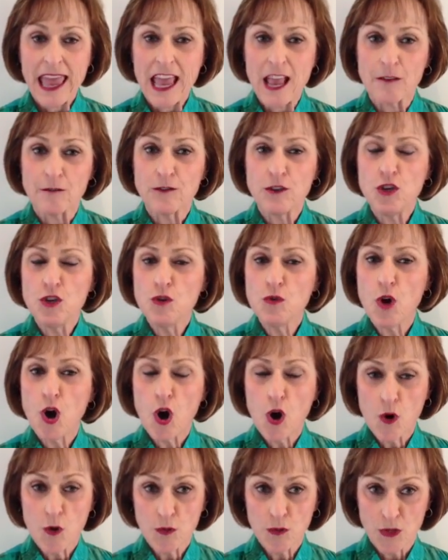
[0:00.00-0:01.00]
If you
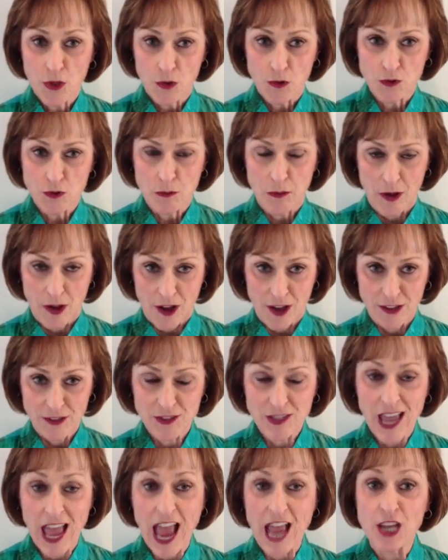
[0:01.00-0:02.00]
own those
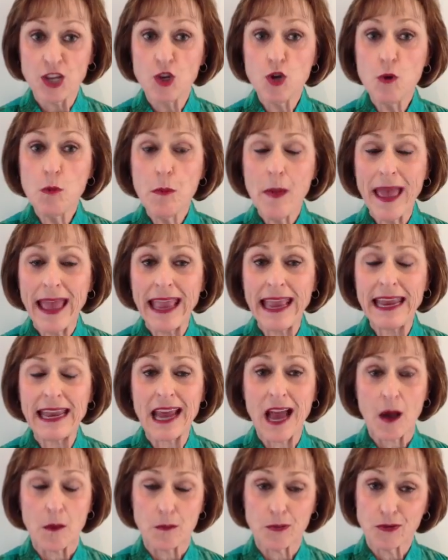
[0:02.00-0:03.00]
bonds and you paid
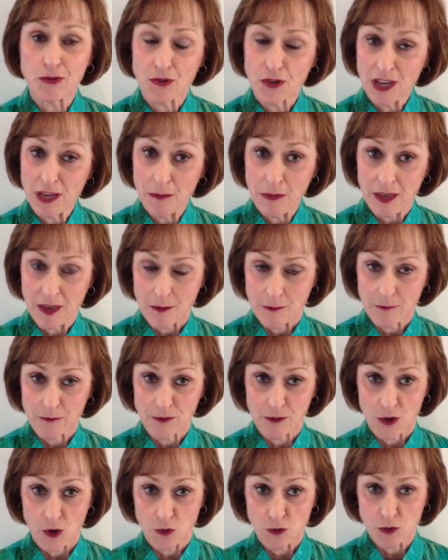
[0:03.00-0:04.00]
a premium
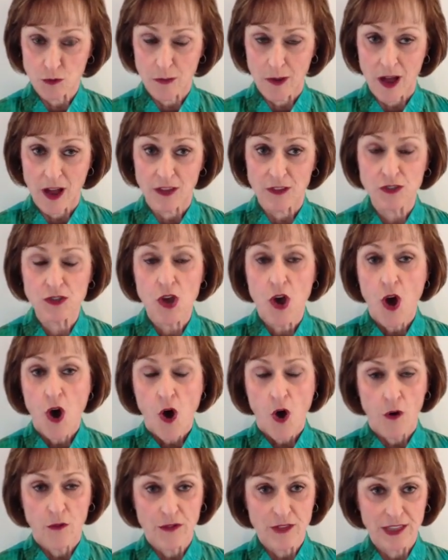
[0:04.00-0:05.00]
for those bonds
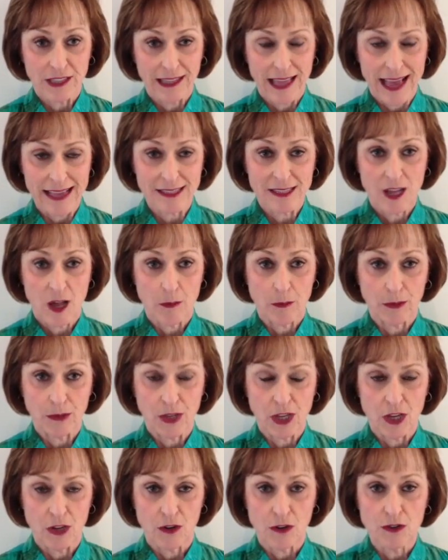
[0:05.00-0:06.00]
over the last couple
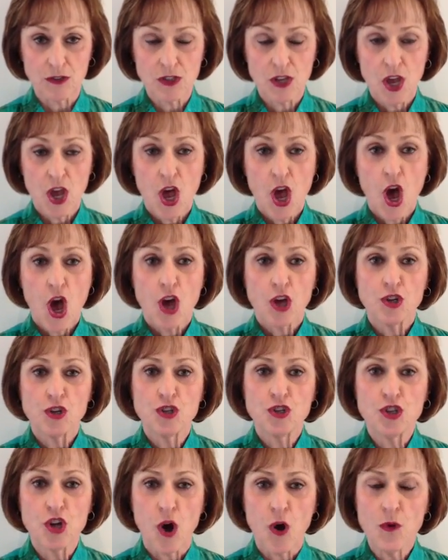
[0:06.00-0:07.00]
years,
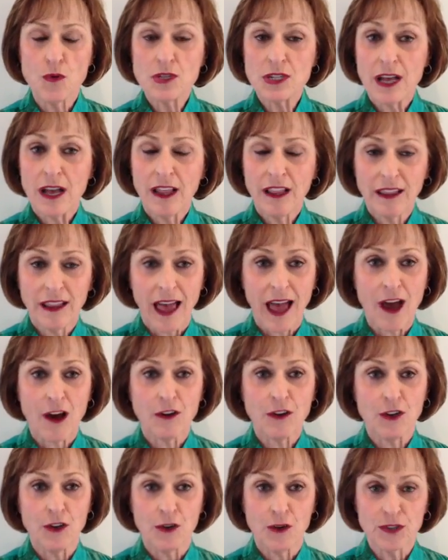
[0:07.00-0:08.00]
don't
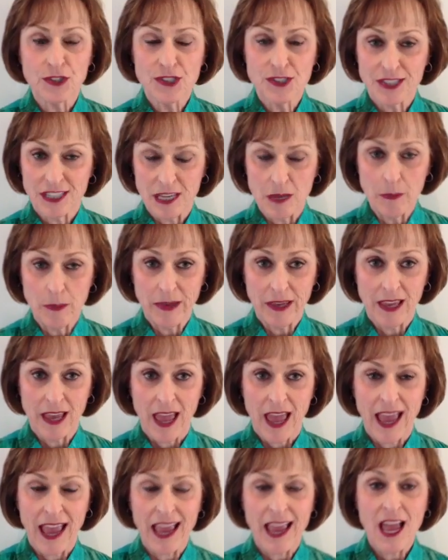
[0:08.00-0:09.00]
allow your
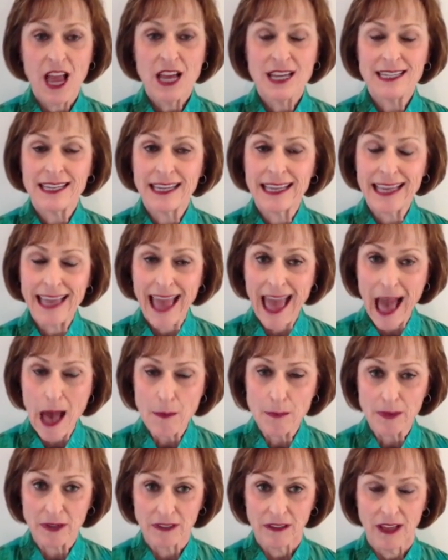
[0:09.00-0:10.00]
CPA to
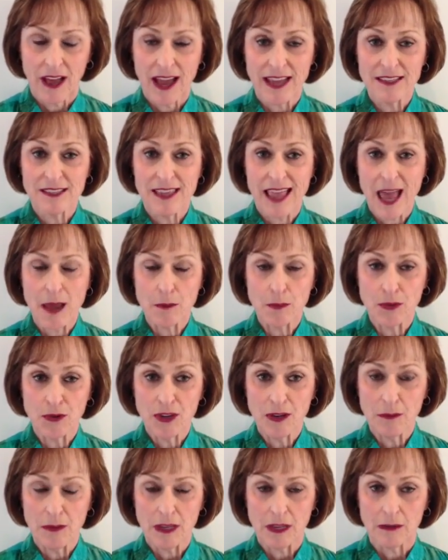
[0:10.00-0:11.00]
capitalize that
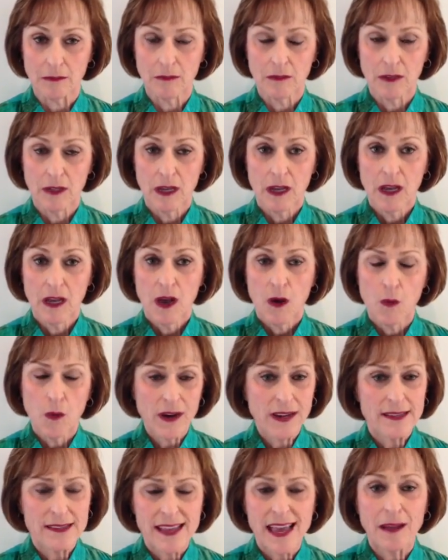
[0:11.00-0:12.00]
premium.
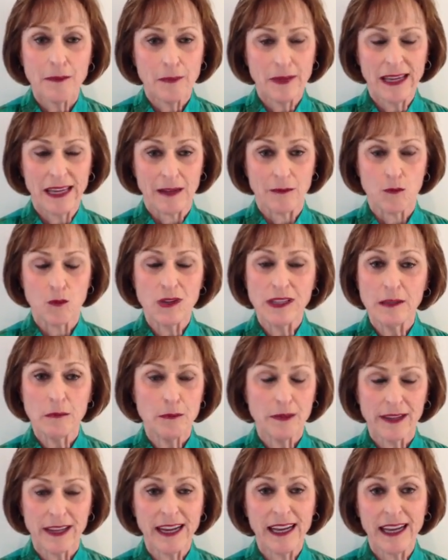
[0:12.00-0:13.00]
What does that mean? Well, in
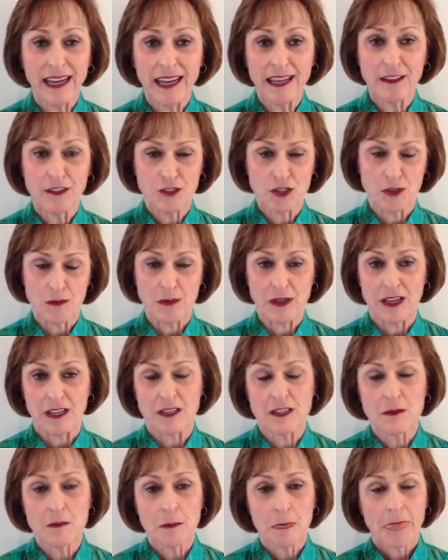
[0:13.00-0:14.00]
plain English, it
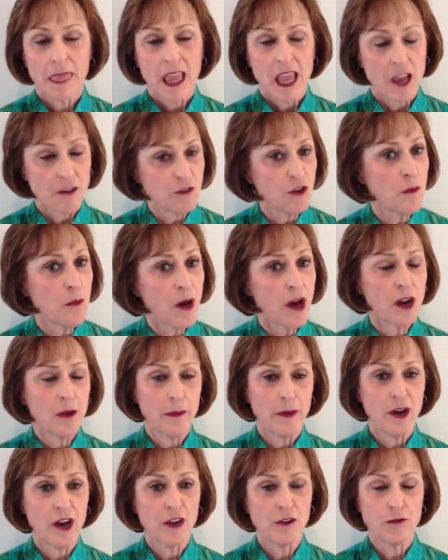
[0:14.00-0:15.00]
means if you bought a
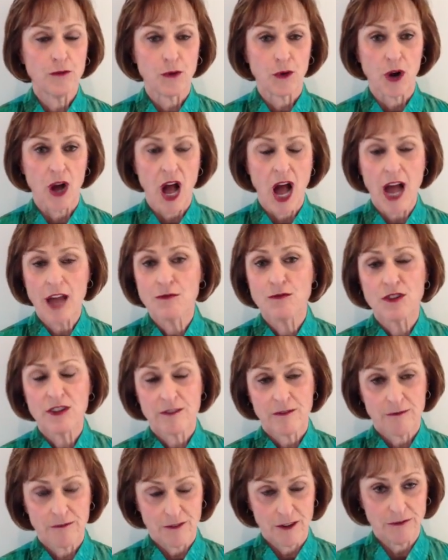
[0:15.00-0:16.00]
bond for
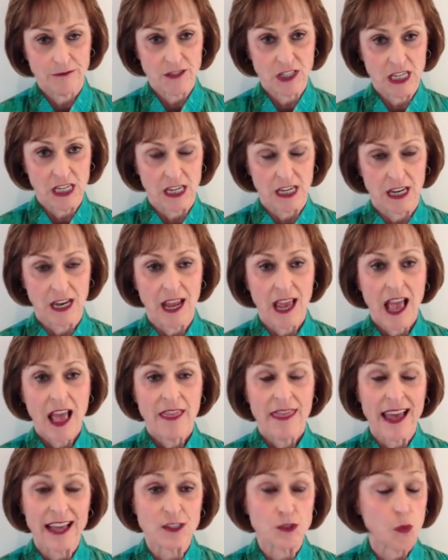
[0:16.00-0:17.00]
$115,
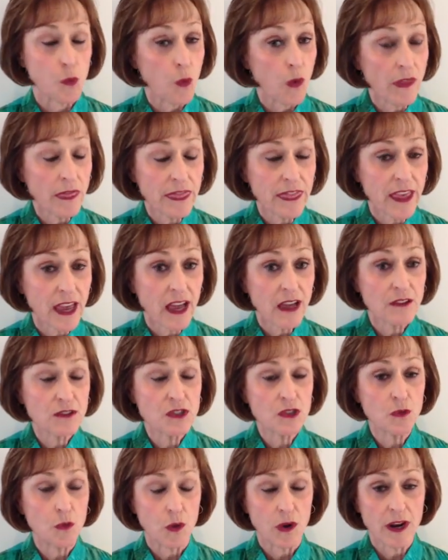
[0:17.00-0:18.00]
that's
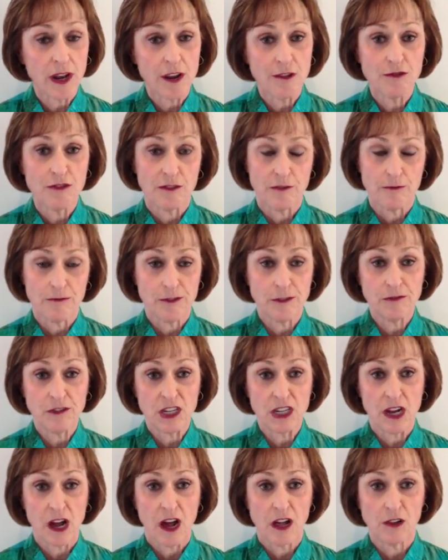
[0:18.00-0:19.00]

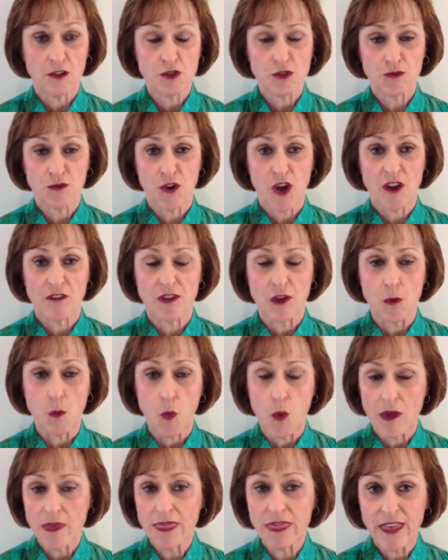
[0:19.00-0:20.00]
$1,150 for every
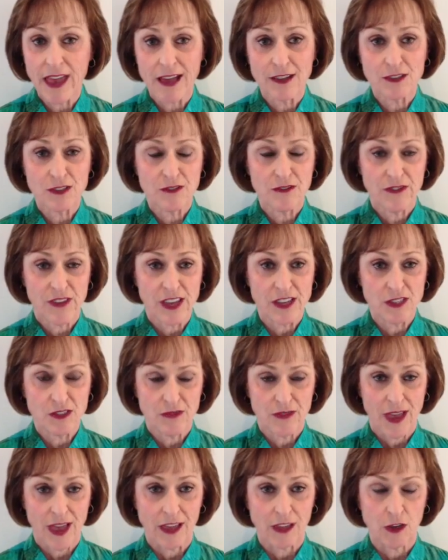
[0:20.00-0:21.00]
$1,000 face
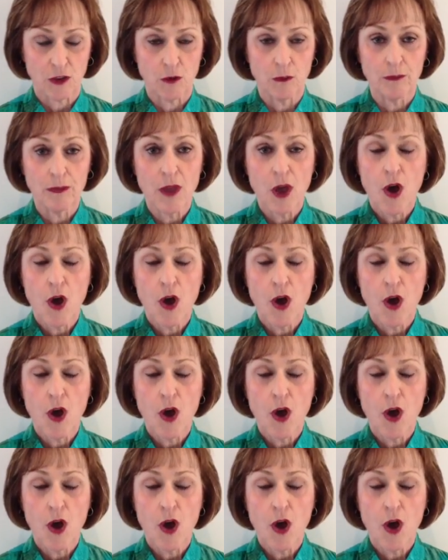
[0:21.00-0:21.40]
value.